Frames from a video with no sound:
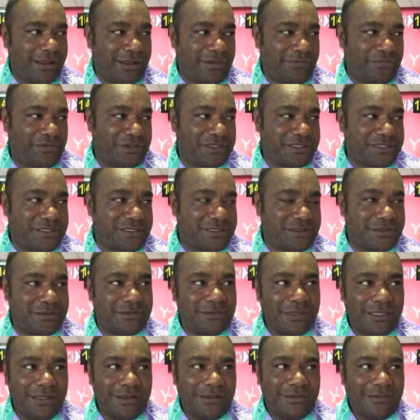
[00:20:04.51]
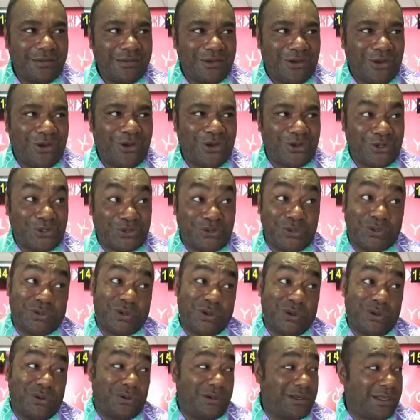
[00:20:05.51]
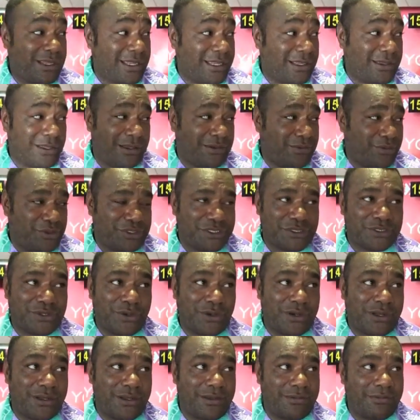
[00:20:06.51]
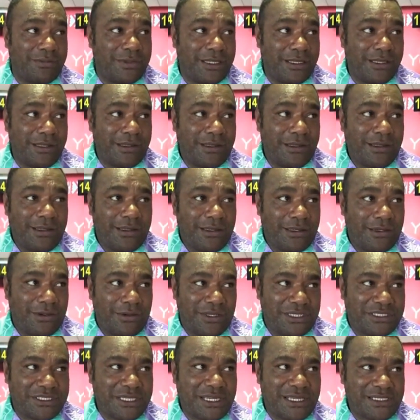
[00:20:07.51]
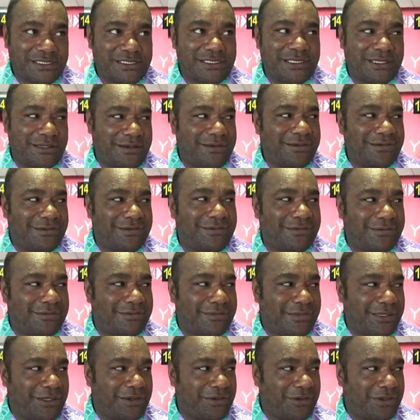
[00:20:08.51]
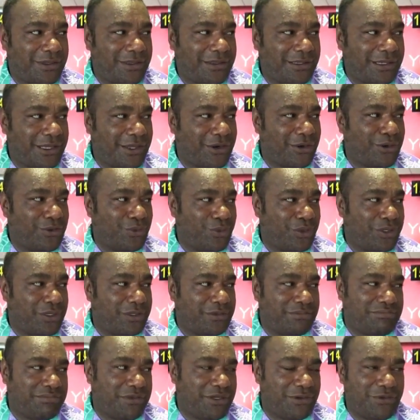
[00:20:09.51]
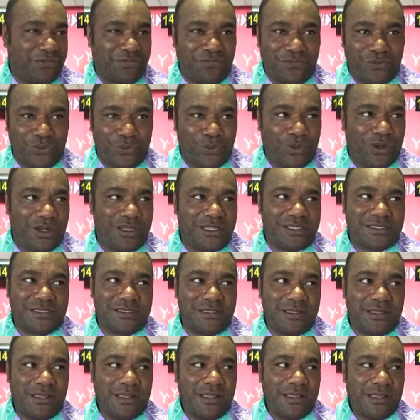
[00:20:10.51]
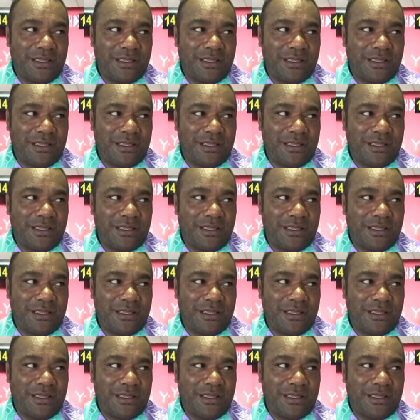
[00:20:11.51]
If it's hot or too cold, we just got to, you know, adjust and, you know, get on with it, you know, food-wise.